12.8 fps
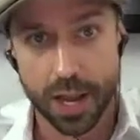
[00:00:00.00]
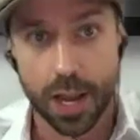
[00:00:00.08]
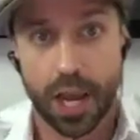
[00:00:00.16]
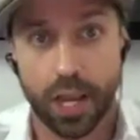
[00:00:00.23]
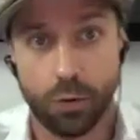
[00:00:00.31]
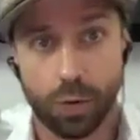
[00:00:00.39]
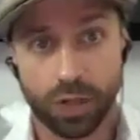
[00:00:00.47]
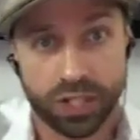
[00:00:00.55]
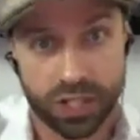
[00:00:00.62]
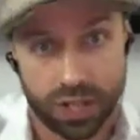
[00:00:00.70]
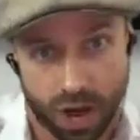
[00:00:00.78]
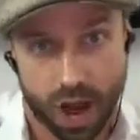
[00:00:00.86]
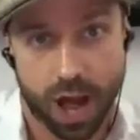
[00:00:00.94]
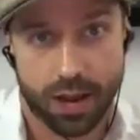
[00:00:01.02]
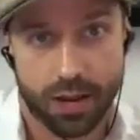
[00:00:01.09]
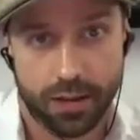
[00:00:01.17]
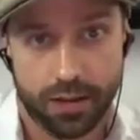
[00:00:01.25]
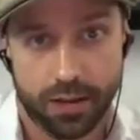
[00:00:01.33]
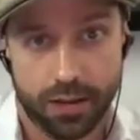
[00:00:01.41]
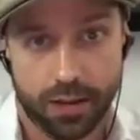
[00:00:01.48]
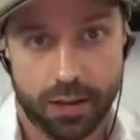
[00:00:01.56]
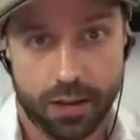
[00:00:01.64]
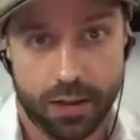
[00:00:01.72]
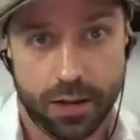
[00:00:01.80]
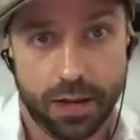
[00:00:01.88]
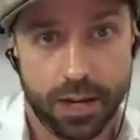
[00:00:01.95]
and what's not.
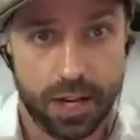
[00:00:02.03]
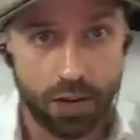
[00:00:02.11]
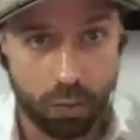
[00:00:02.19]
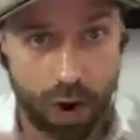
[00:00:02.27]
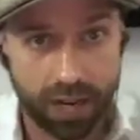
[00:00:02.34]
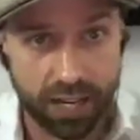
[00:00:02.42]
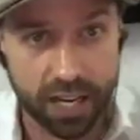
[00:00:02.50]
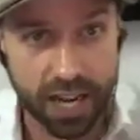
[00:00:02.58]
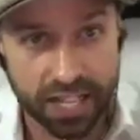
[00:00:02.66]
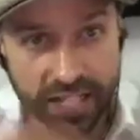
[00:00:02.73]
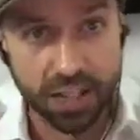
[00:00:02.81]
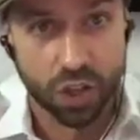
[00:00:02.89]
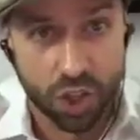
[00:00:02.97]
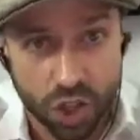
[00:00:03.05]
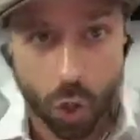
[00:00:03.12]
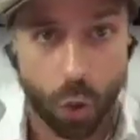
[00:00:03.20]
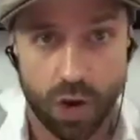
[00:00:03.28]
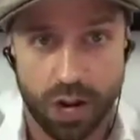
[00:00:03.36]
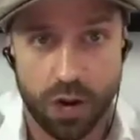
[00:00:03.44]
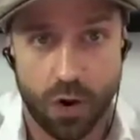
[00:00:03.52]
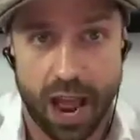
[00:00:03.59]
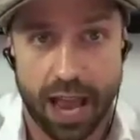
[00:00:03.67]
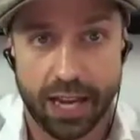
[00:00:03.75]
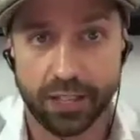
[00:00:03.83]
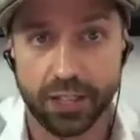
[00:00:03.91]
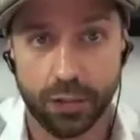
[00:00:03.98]
Recognizing the story you're
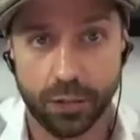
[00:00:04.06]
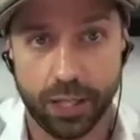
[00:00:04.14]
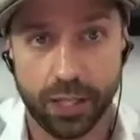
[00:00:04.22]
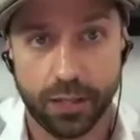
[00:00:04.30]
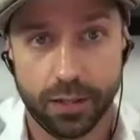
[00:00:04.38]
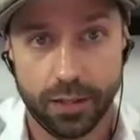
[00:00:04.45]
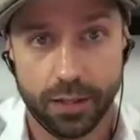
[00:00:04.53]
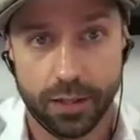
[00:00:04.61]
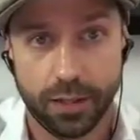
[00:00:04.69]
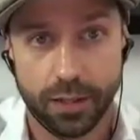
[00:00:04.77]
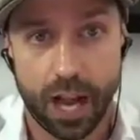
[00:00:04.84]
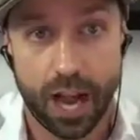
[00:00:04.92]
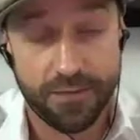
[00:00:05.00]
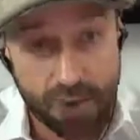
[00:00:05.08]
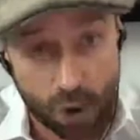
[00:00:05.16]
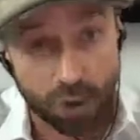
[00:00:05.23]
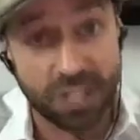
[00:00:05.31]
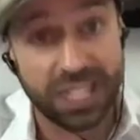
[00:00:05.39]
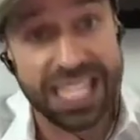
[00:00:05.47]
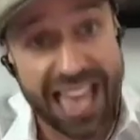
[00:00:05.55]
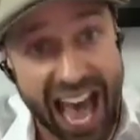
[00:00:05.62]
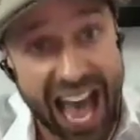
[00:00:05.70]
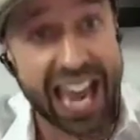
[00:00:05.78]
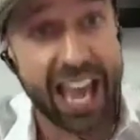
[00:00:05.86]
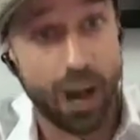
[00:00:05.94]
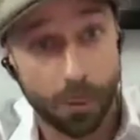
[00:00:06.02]
adding to it. I've noticed
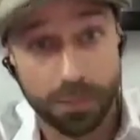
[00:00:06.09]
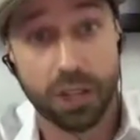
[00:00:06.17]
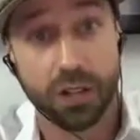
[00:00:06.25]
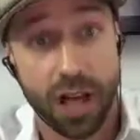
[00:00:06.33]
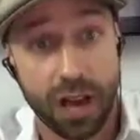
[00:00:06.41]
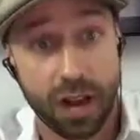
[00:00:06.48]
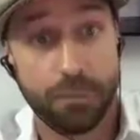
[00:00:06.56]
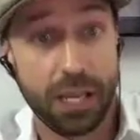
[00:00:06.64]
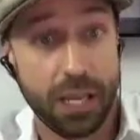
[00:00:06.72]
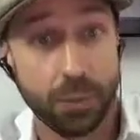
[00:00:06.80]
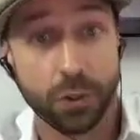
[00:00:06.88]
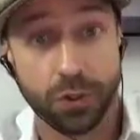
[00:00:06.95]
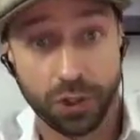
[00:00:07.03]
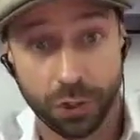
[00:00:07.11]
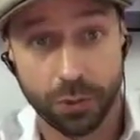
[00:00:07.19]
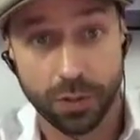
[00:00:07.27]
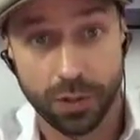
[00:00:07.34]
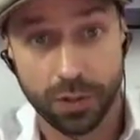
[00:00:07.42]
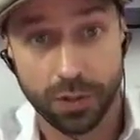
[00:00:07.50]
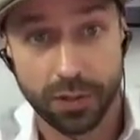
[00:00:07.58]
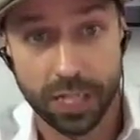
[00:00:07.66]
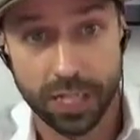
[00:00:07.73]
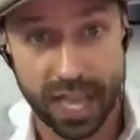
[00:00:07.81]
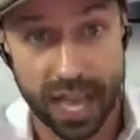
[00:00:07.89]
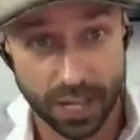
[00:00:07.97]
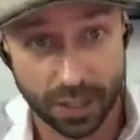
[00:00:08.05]
that helps a lot of people too,
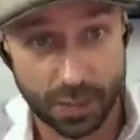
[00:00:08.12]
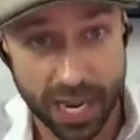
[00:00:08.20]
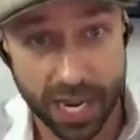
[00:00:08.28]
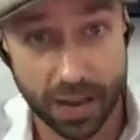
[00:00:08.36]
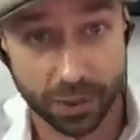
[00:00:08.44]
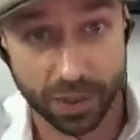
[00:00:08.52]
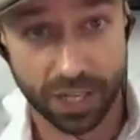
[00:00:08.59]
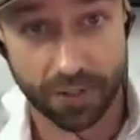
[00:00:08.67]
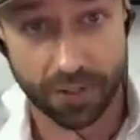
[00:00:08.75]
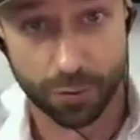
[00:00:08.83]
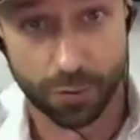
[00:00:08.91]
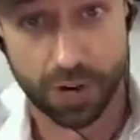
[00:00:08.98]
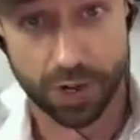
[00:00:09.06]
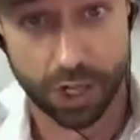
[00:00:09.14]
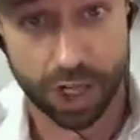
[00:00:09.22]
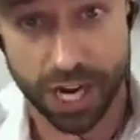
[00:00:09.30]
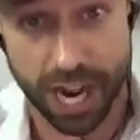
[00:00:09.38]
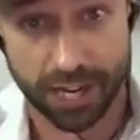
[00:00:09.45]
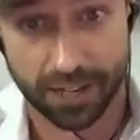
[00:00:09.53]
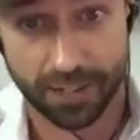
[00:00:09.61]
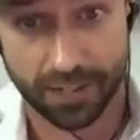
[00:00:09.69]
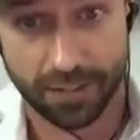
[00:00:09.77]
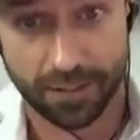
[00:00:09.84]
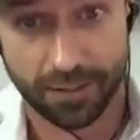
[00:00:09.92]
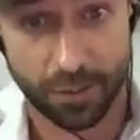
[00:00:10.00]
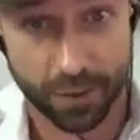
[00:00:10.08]
is being able to differentiate for